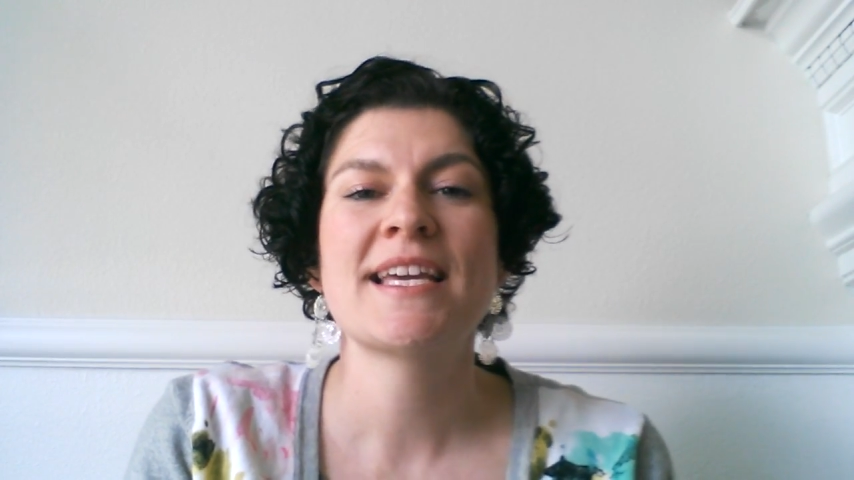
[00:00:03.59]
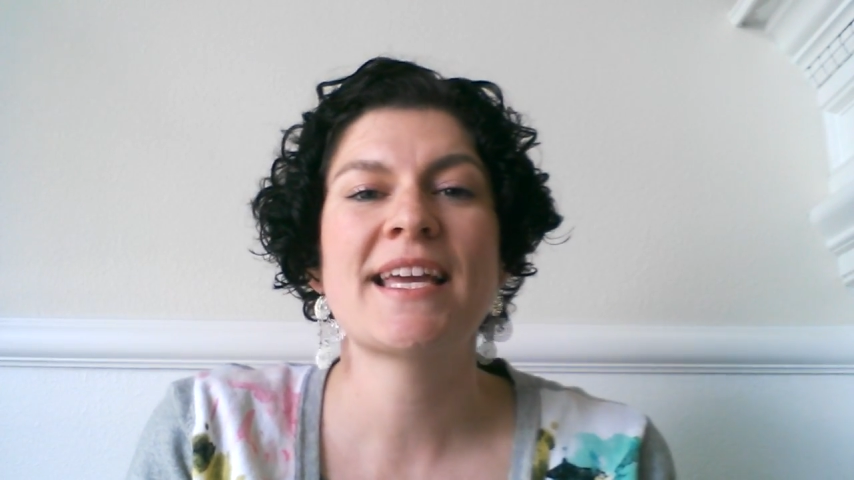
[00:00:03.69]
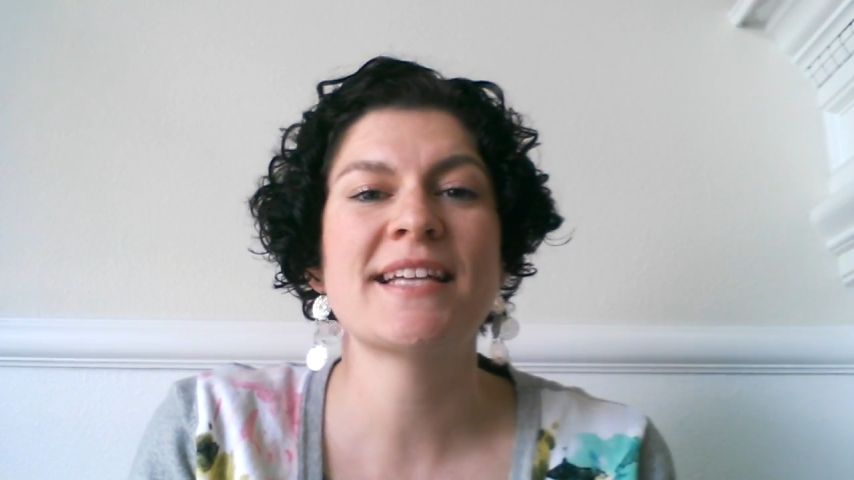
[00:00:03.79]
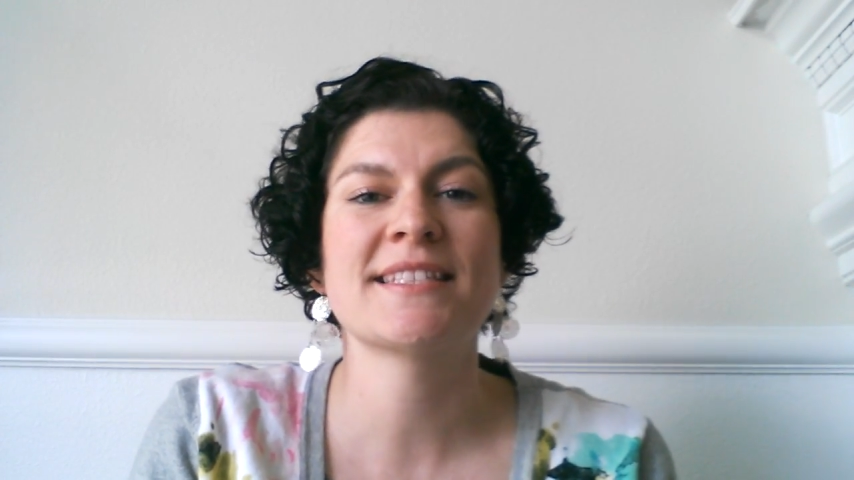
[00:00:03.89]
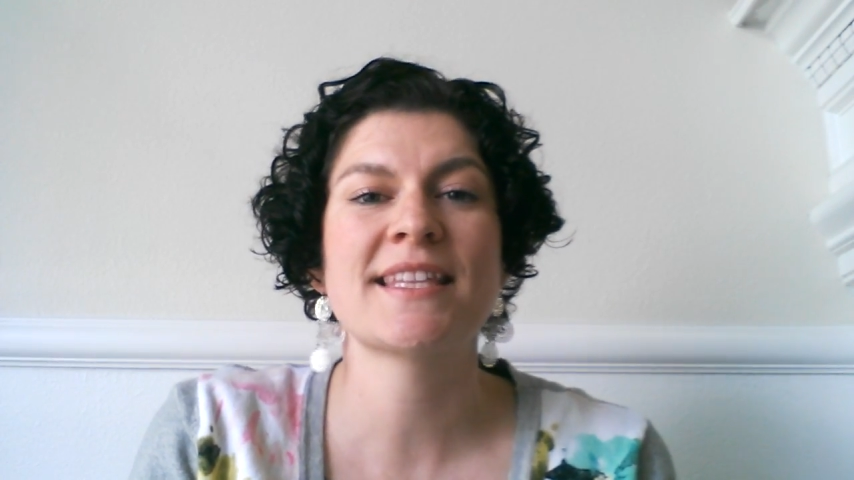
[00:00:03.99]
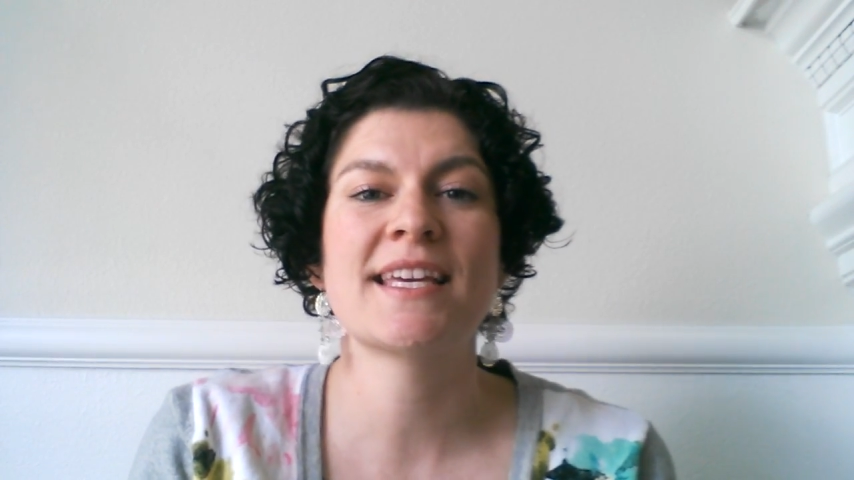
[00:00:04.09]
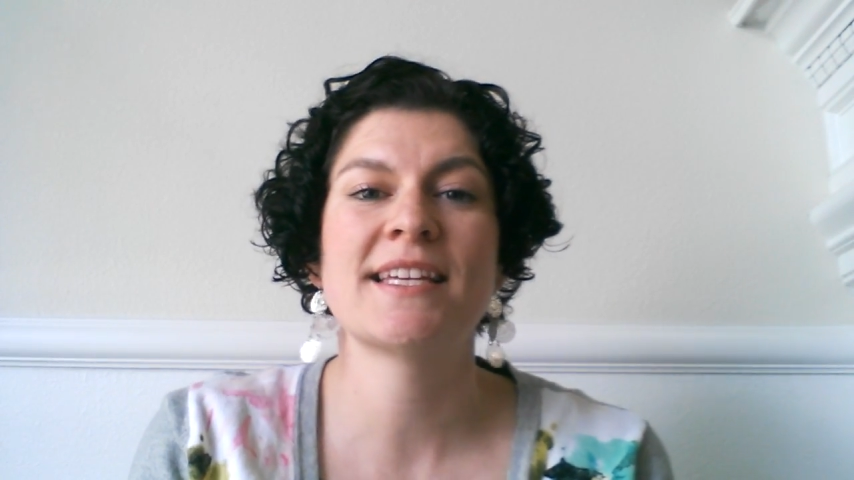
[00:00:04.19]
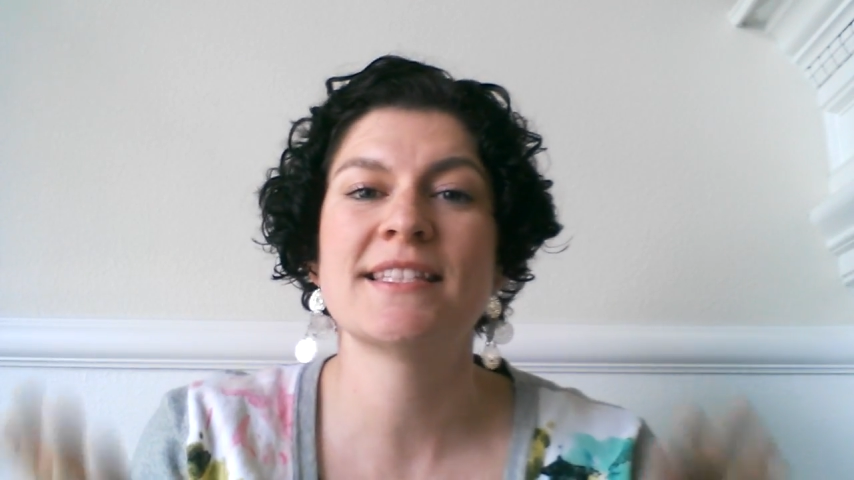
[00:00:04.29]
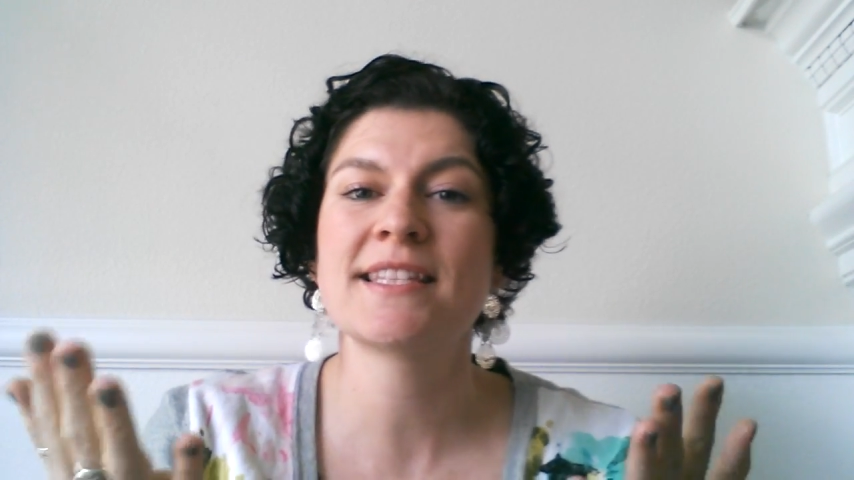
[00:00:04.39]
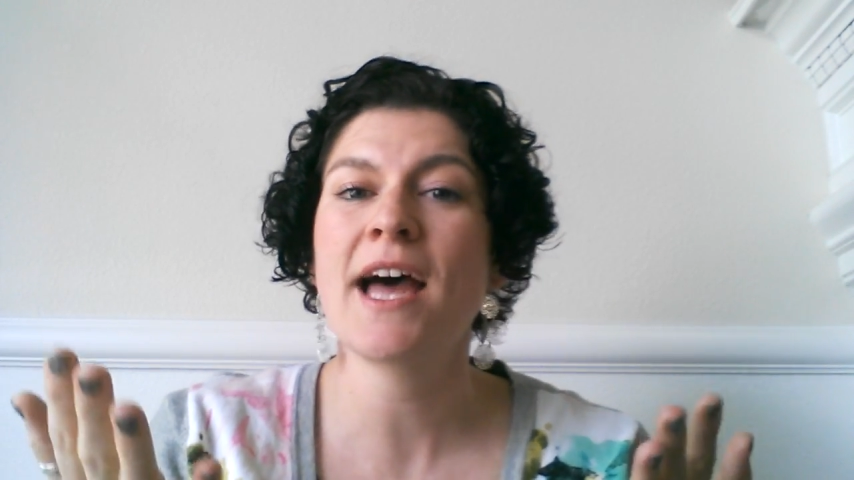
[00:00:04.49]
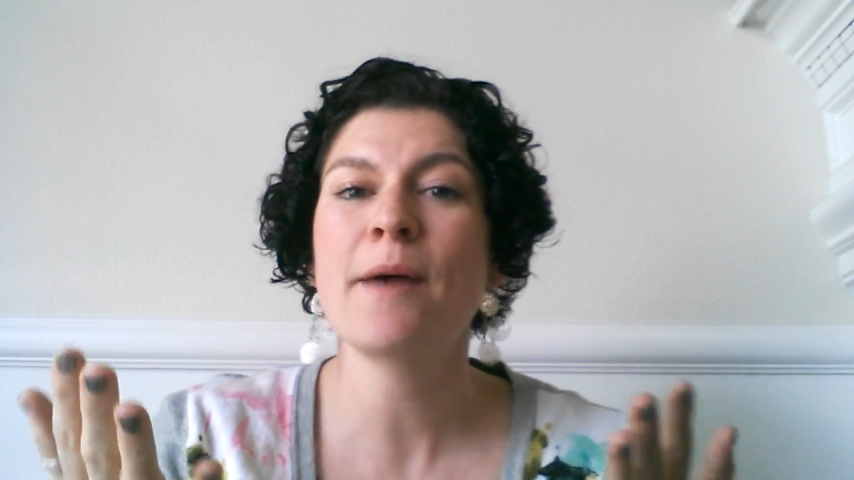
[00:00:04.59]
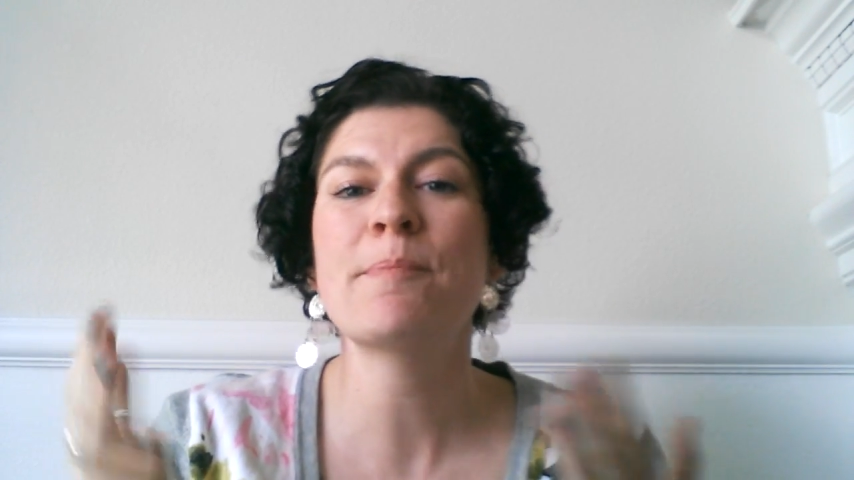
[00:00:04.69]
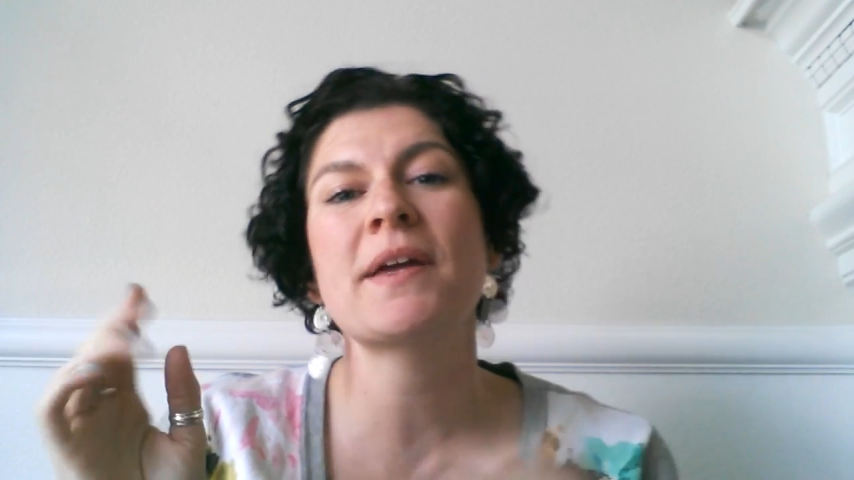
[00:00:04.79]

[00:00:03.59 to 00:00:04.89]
Gets the kids up